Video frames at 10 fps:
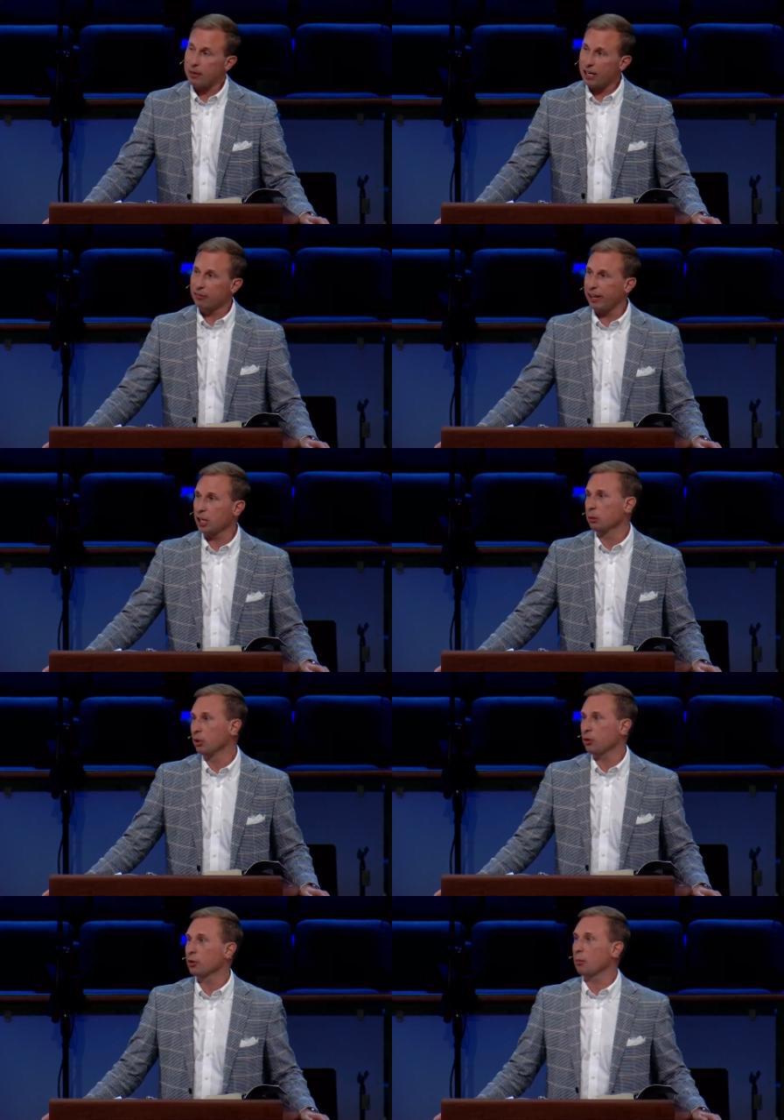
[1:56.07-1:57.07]
made
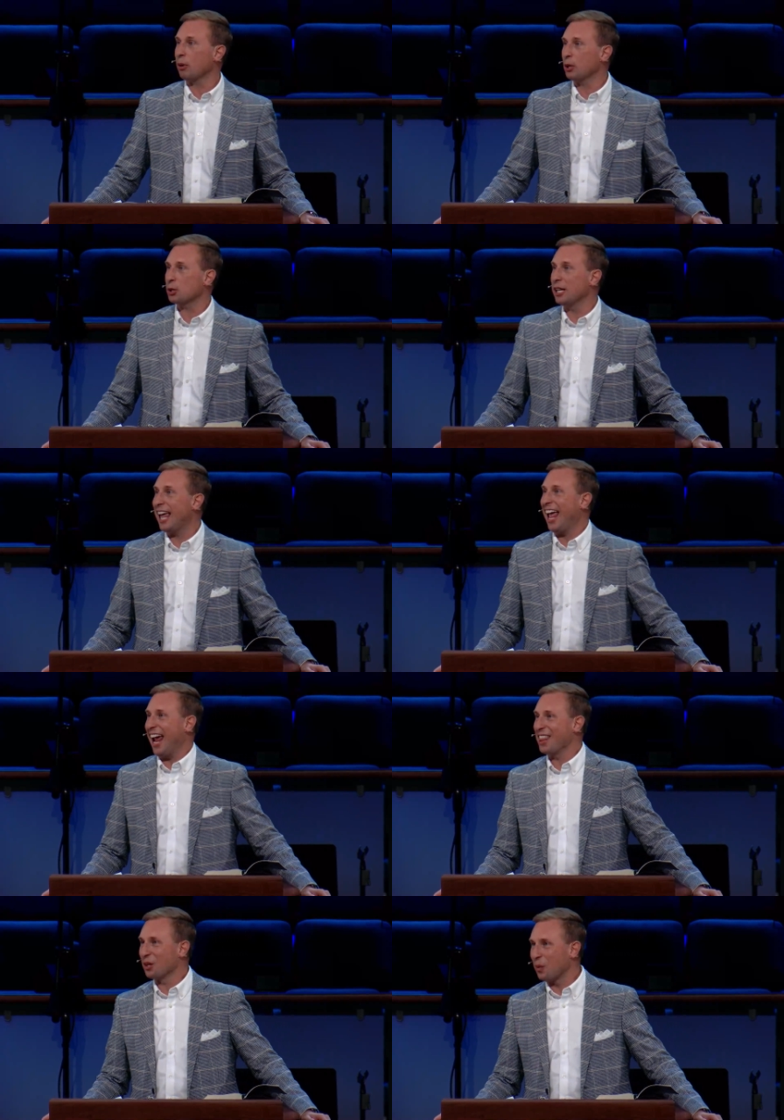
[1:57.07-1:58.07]
available through the person
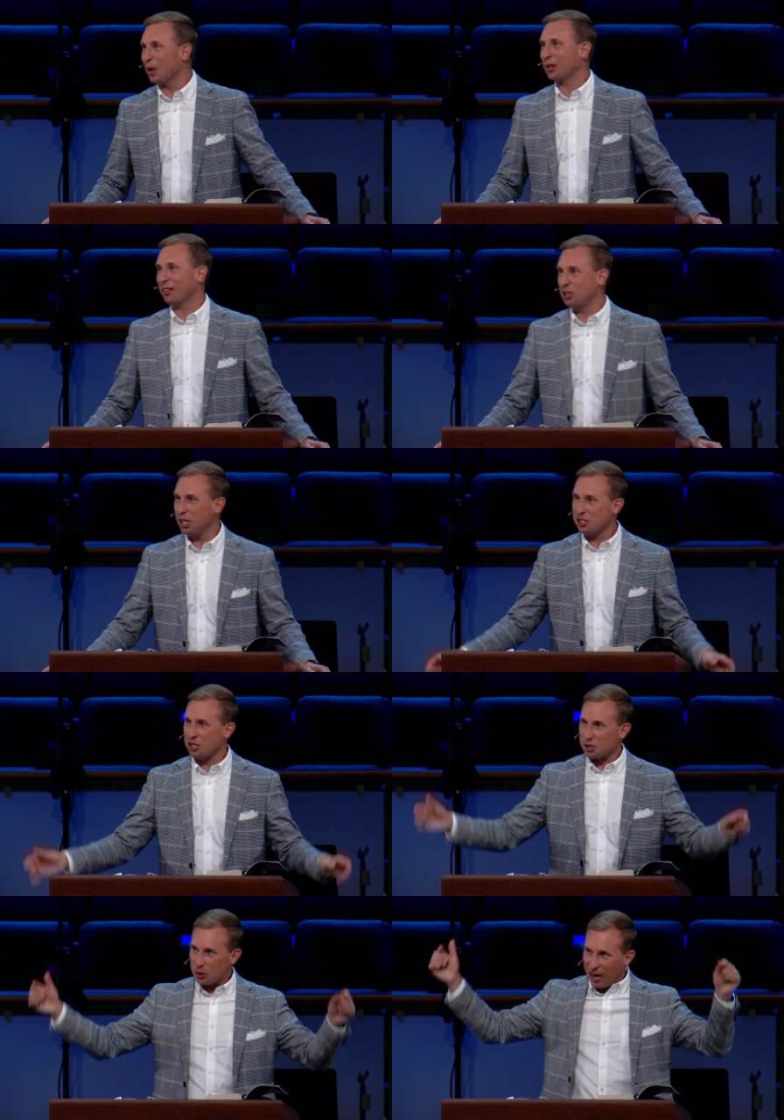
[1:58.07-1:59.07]
and the work of
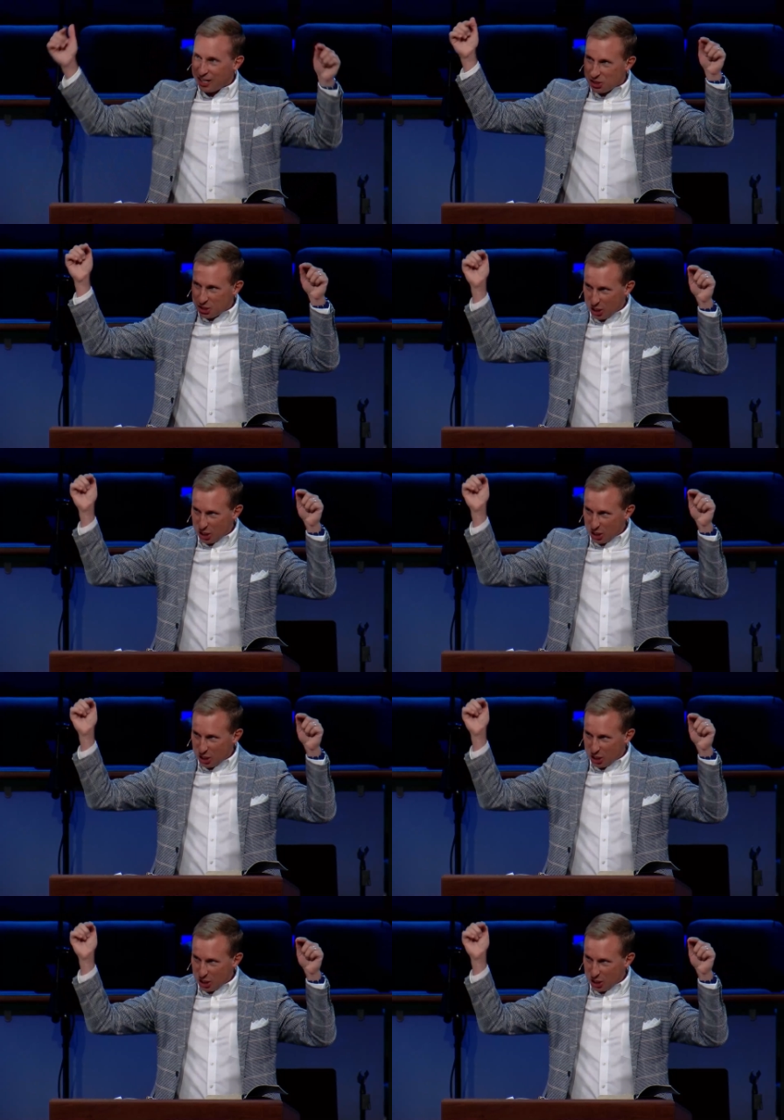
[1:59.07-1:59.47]
Jesus Christ